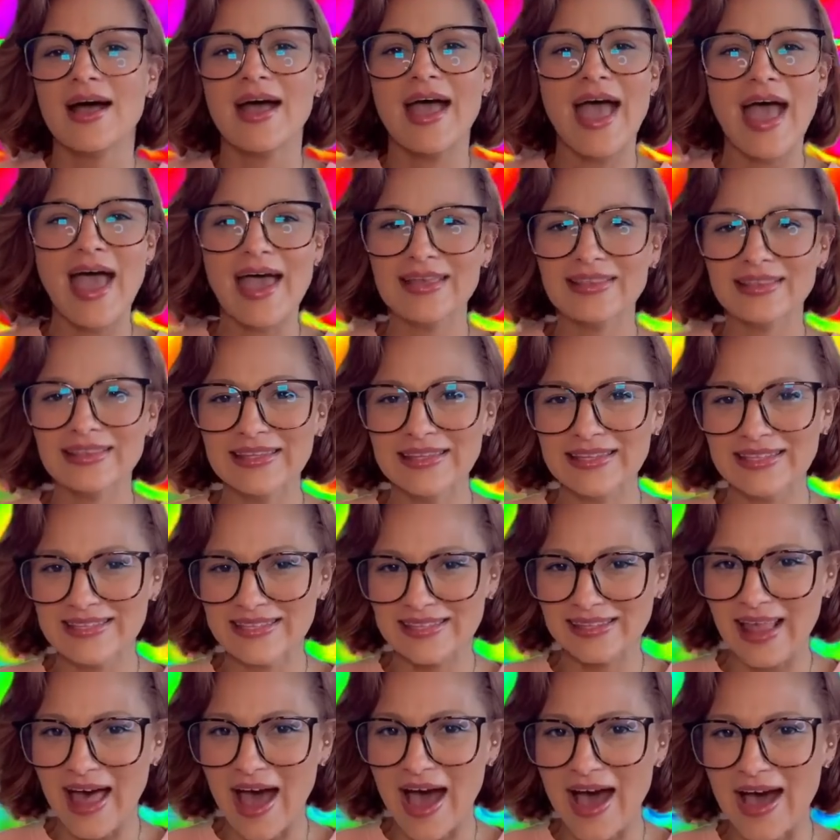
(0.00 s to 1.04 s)
endless
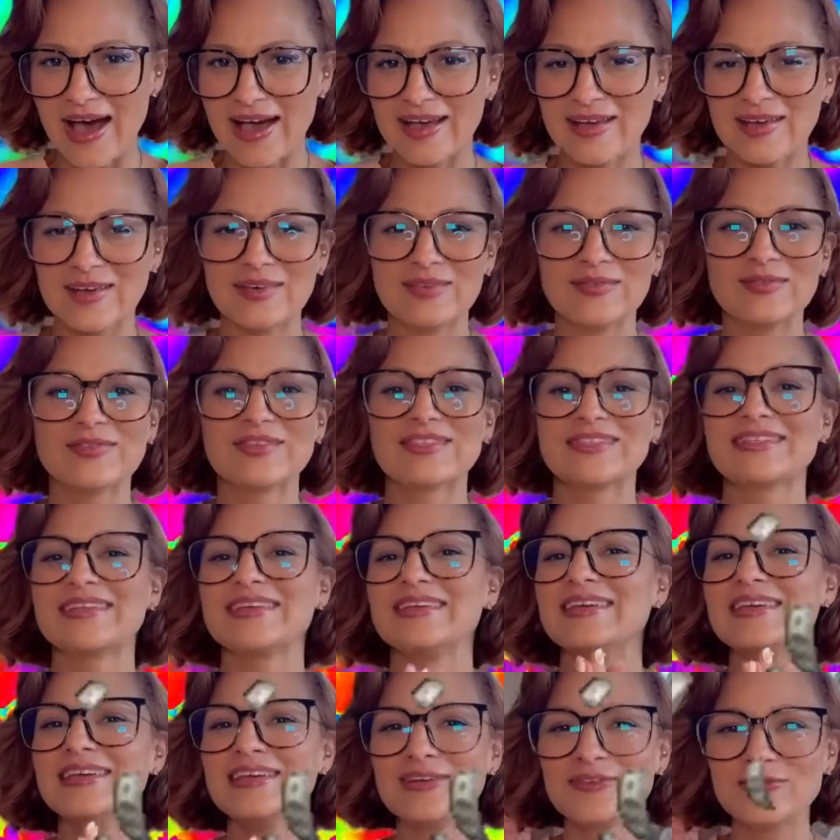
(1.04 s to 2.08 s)
lives,
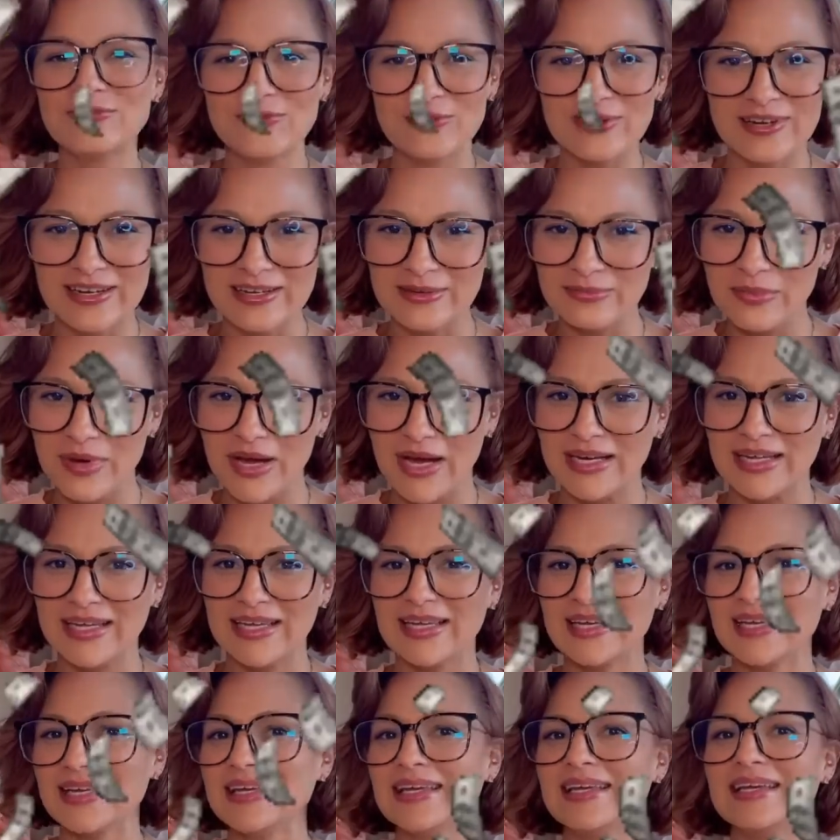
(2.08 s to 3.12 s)
infinite
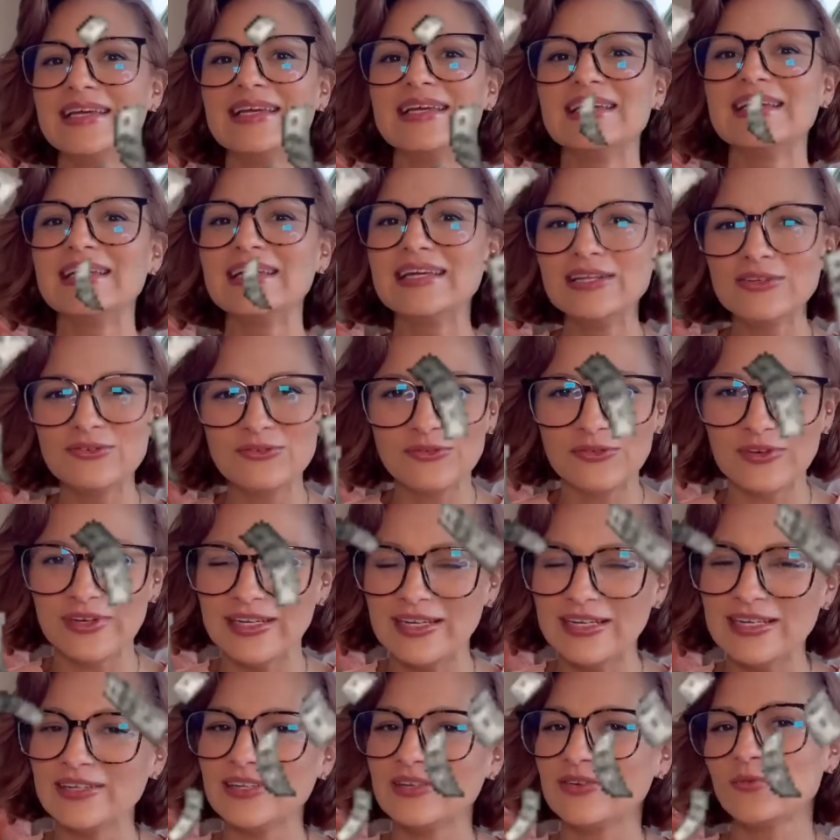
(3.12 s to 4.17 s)
money,
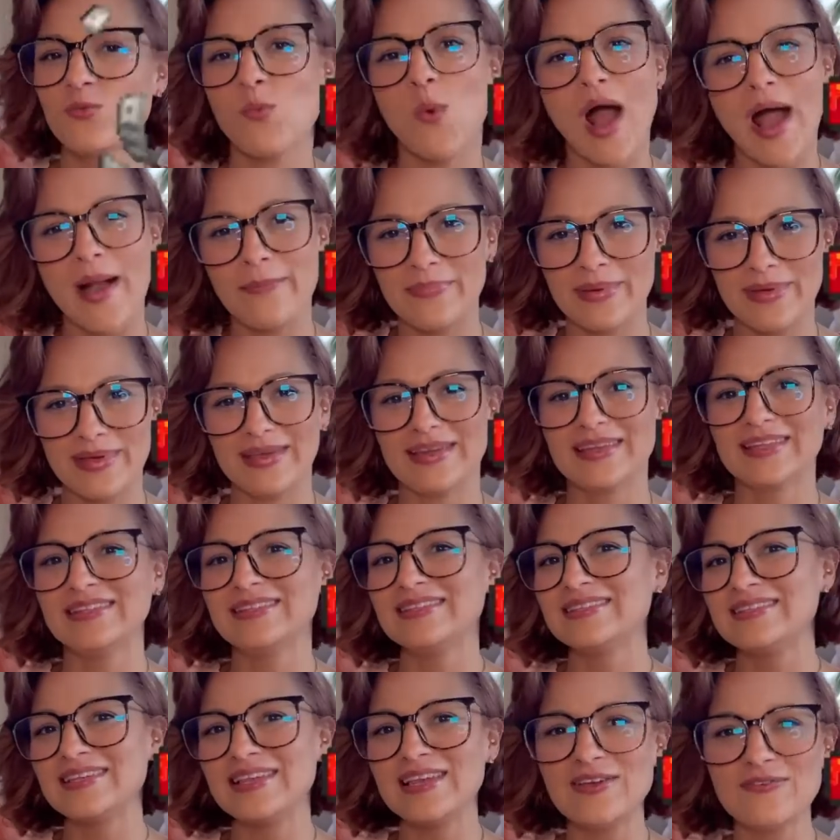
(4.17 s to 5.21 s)
infinite
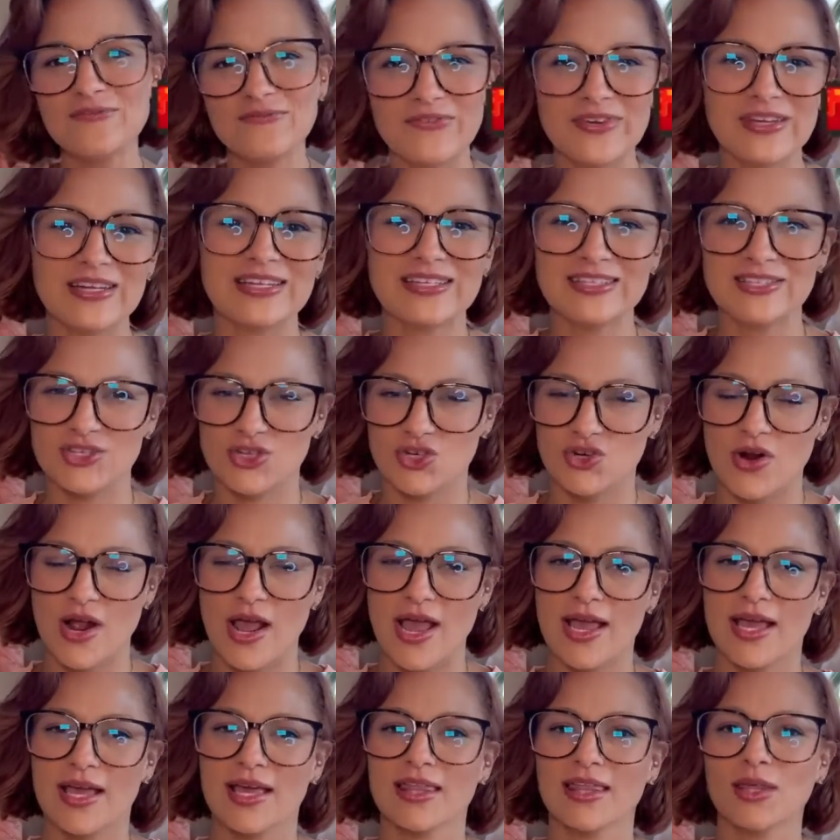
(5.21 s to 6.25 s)
weapons, infinite
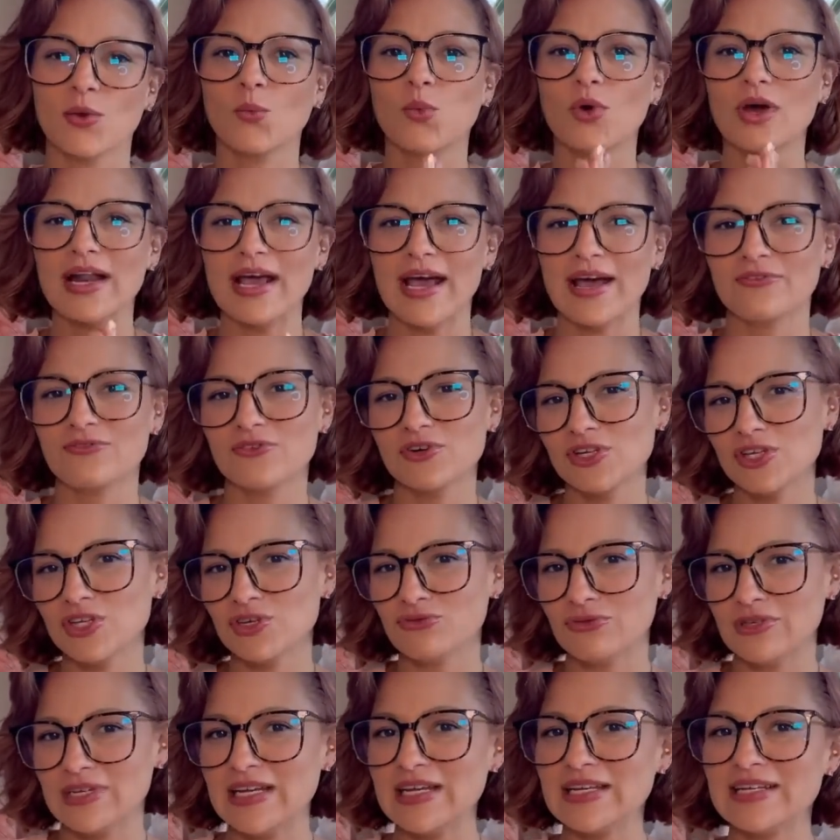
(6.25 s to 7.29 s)
strength, whatever
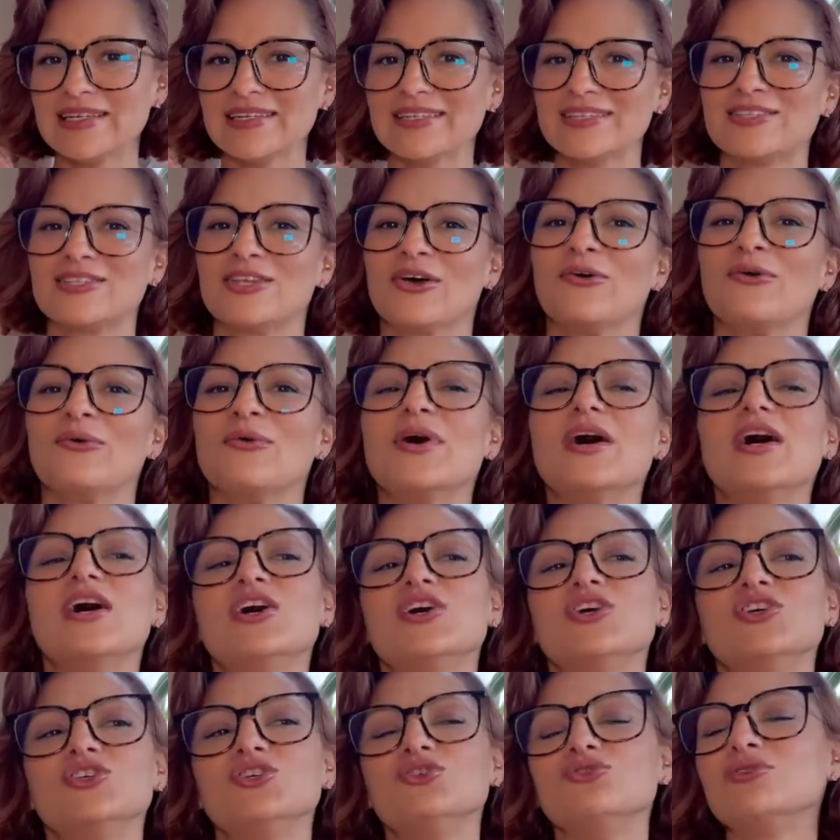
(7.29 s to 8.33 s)
you needed. So
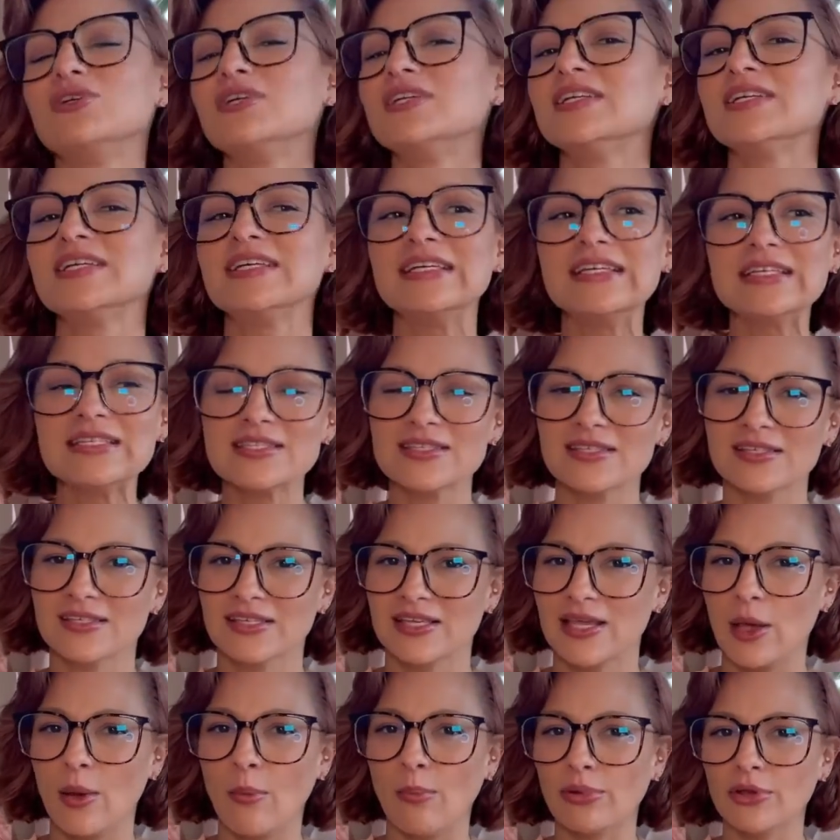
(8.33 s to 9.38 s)
you could
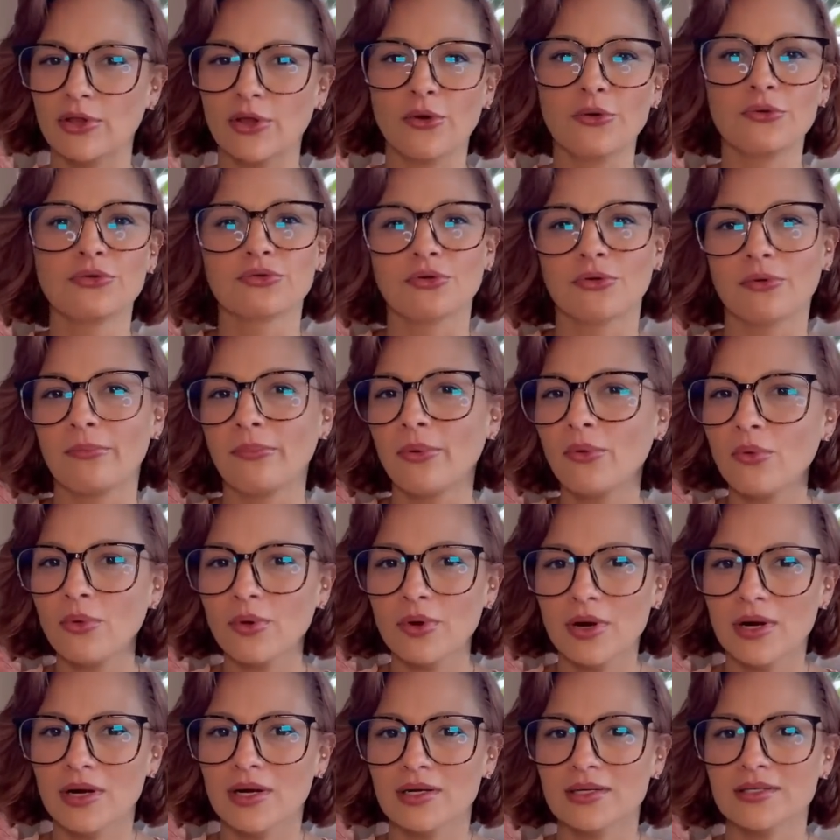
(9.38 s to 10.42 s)
easily blow through
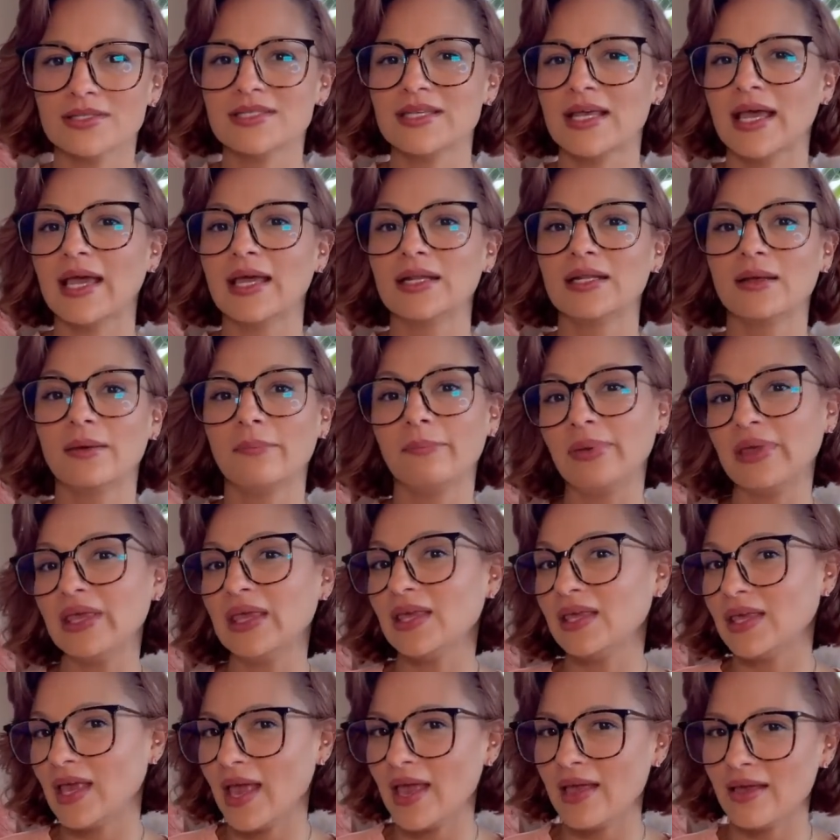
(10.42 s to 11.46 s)
boards and
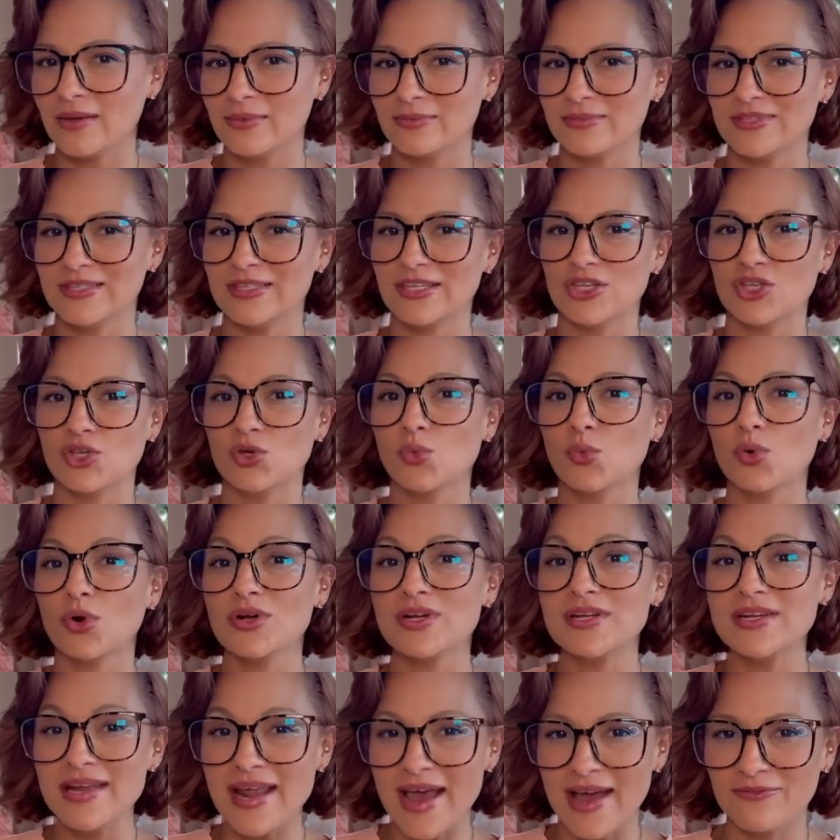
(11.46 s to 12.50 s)
beat games that you were
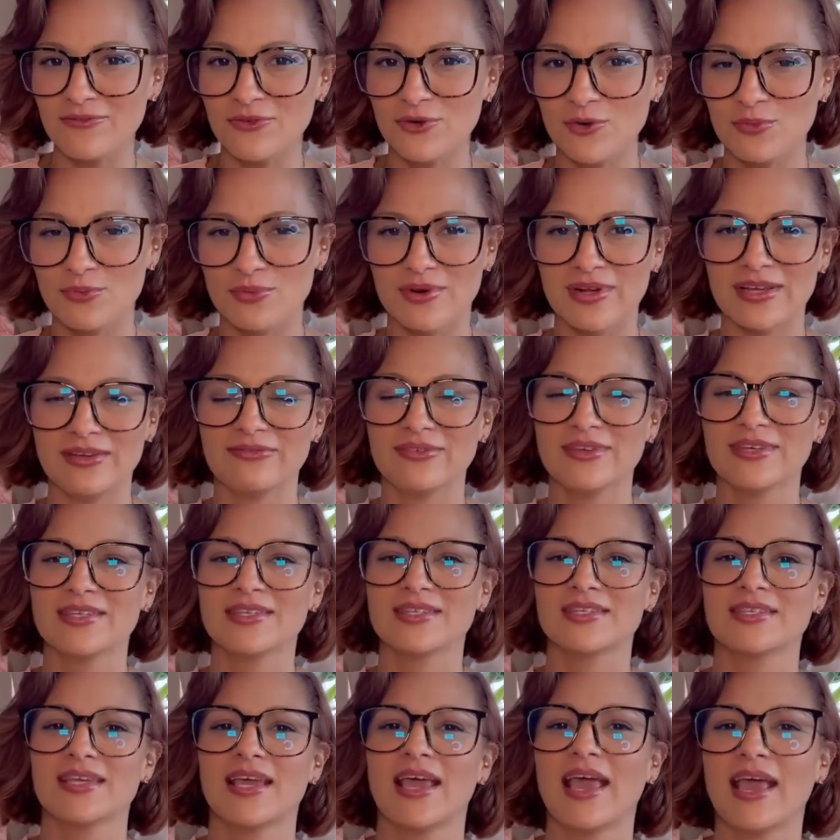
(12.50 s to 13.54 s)
never
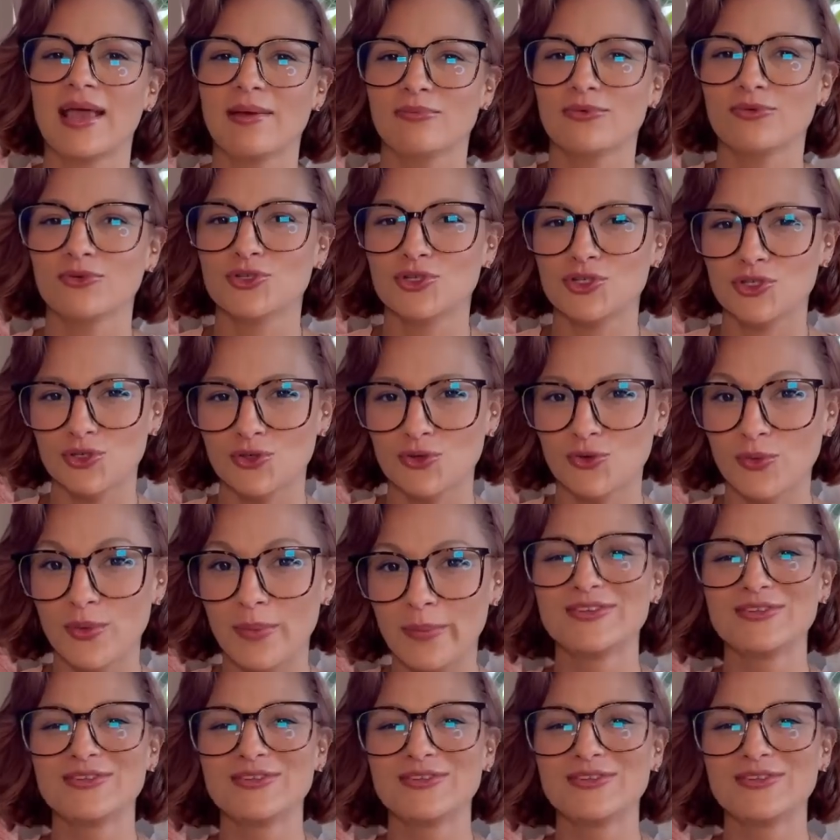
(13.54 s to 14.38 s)
previously able to.